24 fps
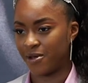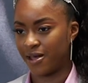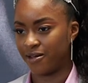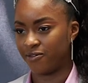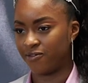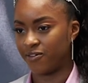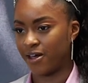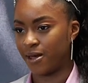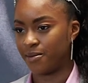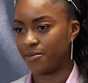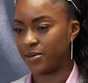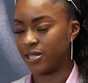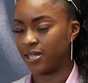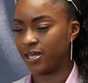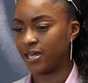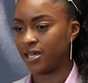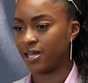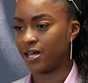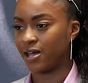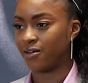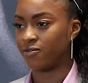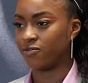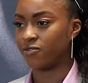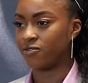my
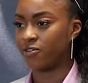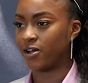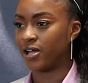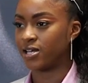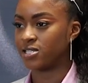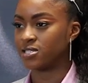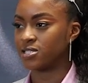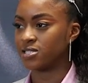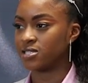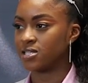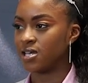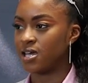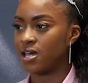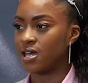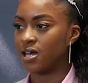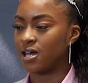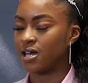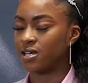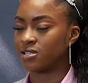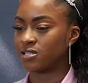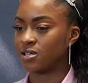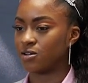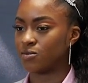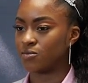family and friends
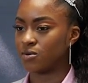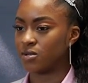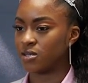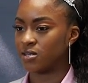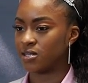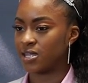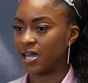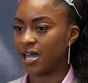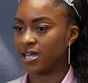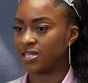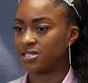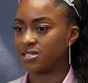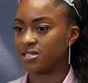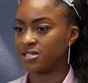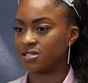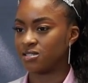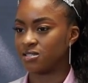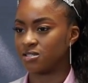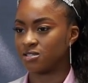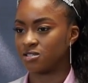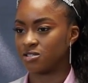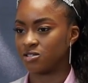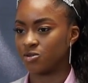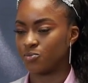as they all united
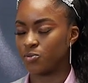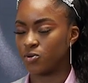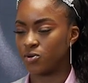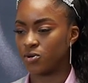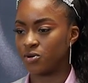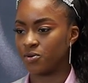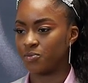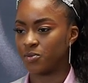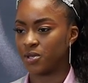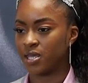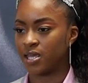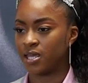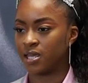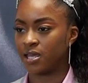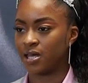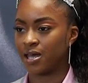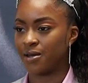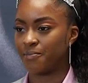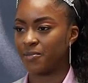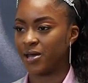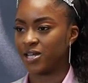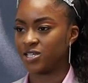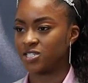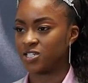to support me
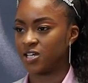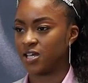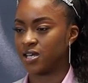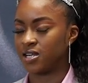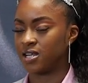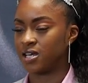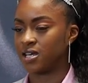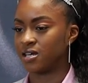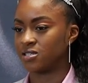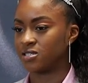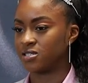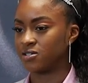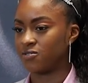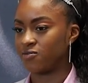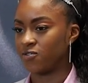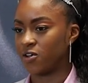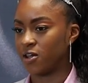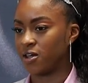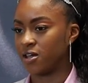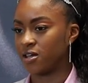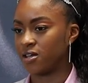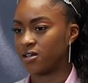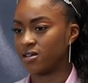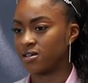and my journey and to
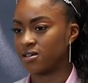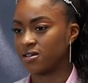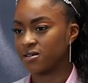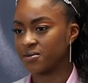vote.